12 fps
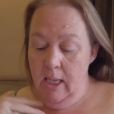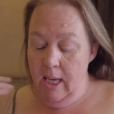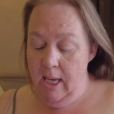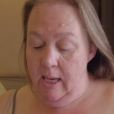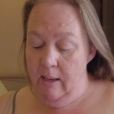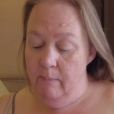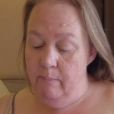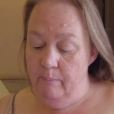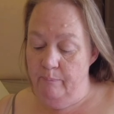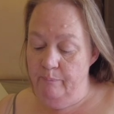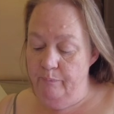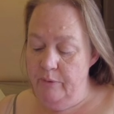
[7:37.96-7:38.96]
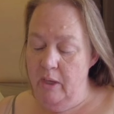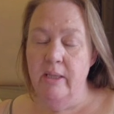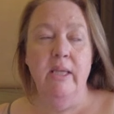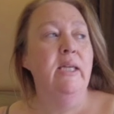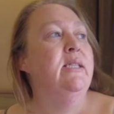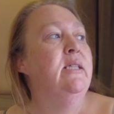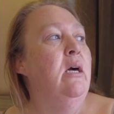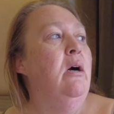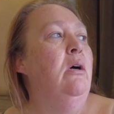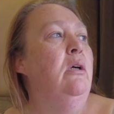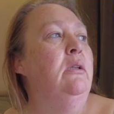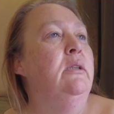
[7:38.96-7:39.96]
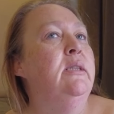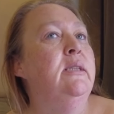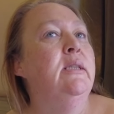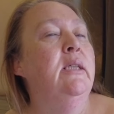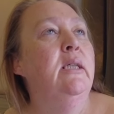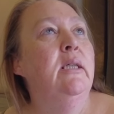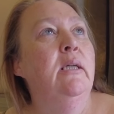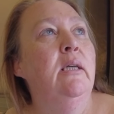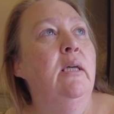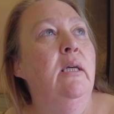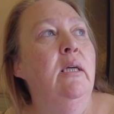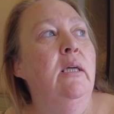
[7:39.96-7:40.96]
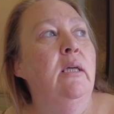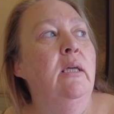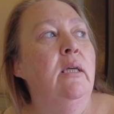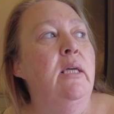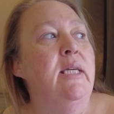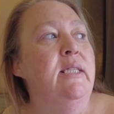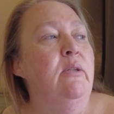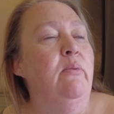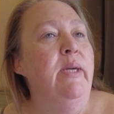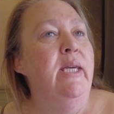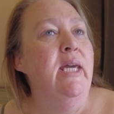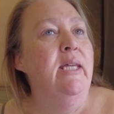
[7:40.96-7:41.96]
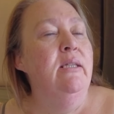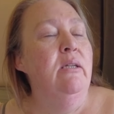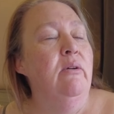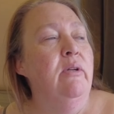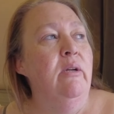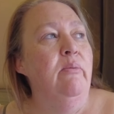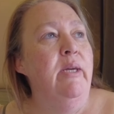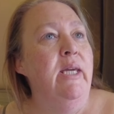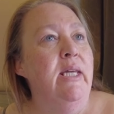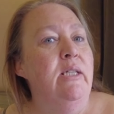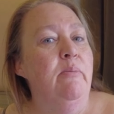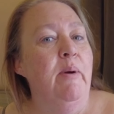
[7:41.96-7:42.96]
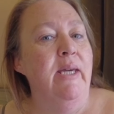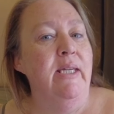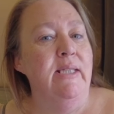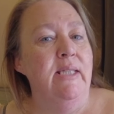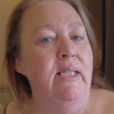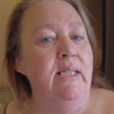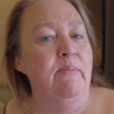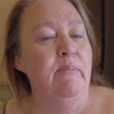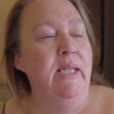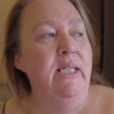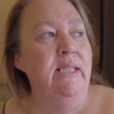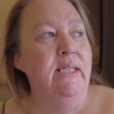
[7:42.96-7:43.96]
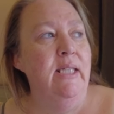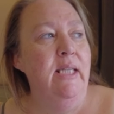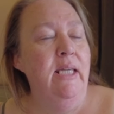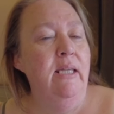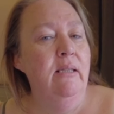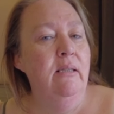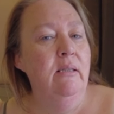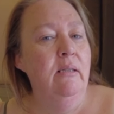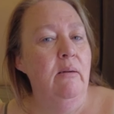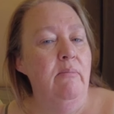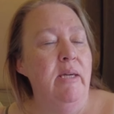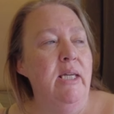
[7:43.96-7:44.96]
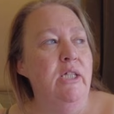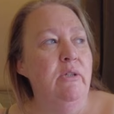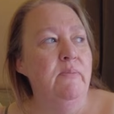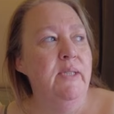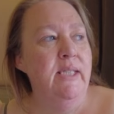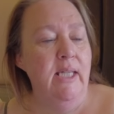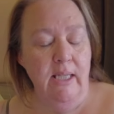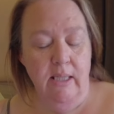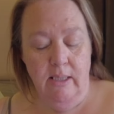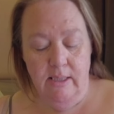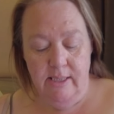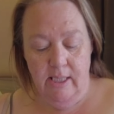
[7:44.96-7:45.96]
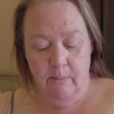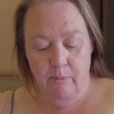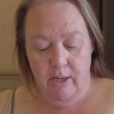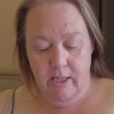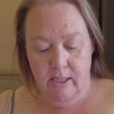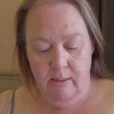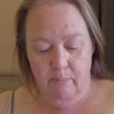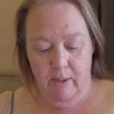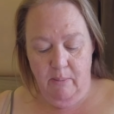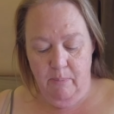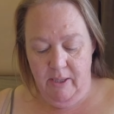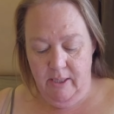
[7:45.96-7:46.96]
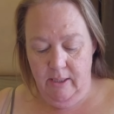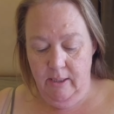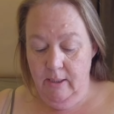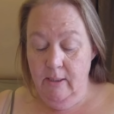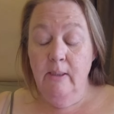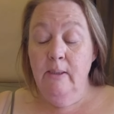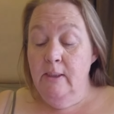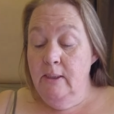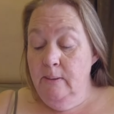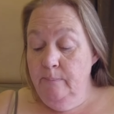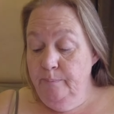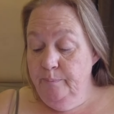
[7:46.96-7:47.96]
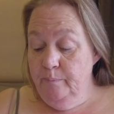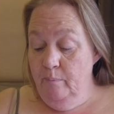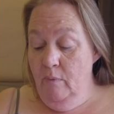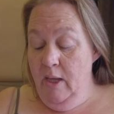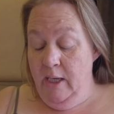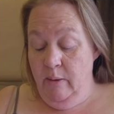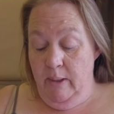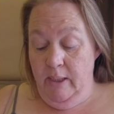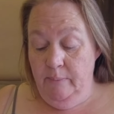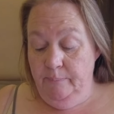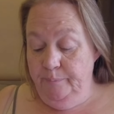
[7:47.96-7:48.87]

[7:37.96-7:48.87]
Um, I think it's called. Is it a weekend? No, not a weekender bag. Is it a mini city, medium city city break backpack? anyway,